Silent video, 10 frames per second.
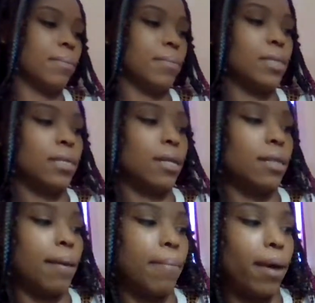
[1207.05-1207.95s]
Set
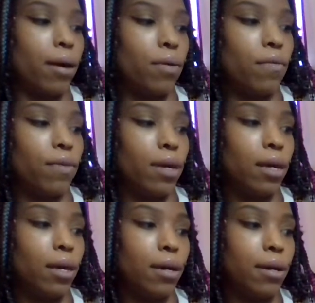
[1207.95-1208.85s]
that back over
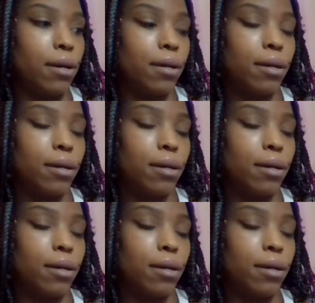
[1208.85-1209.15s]
here.